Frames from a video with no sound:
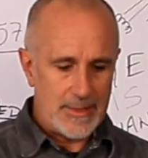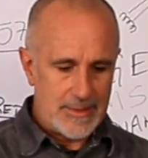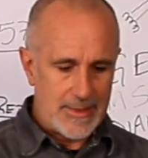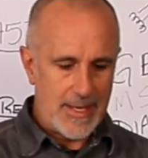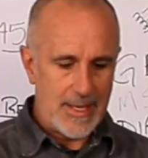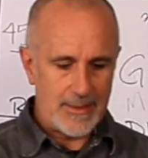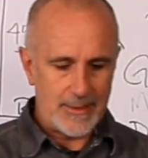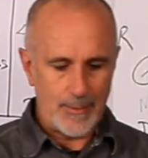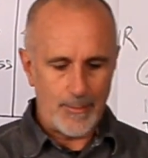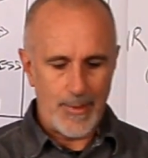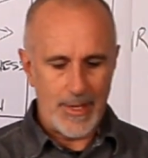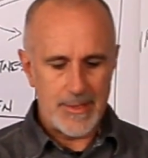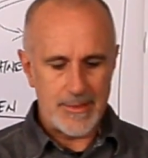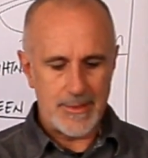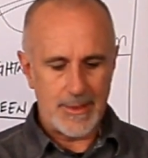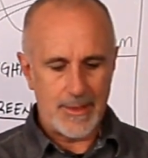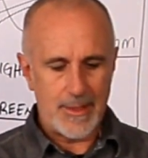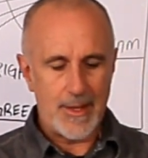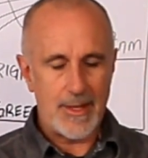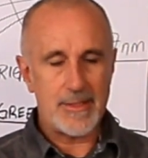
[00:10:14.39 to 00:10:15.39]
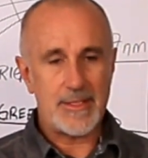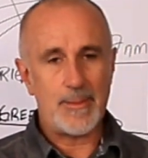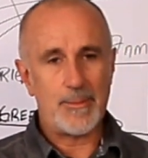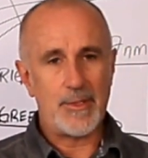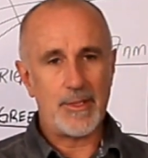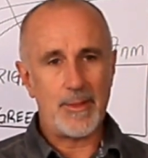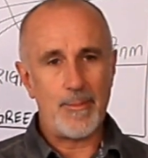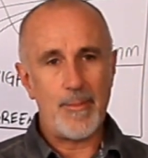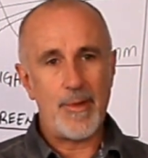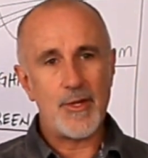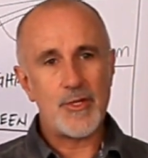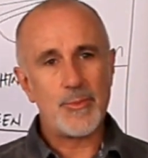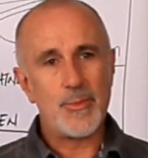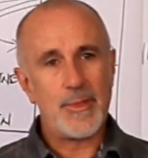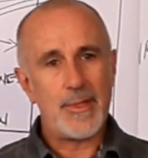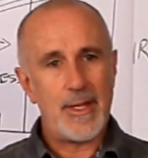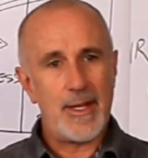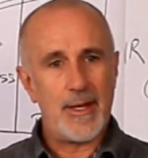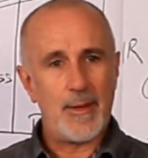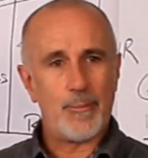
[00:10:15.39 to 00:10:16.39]
take the basic concept of the
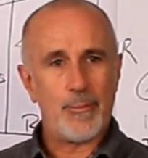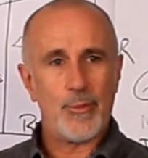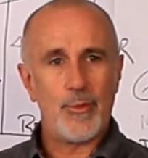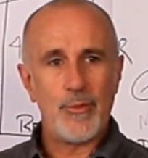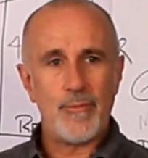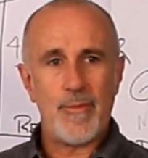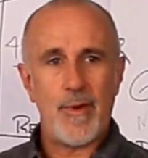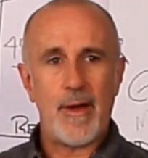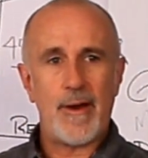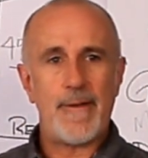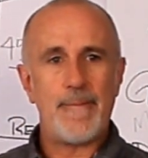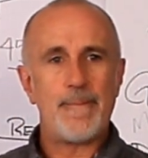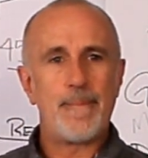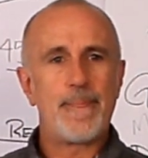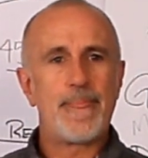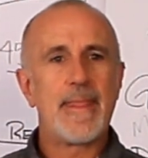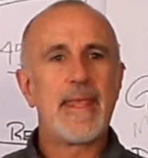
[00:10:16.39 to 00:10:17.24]
measurement and improve on it,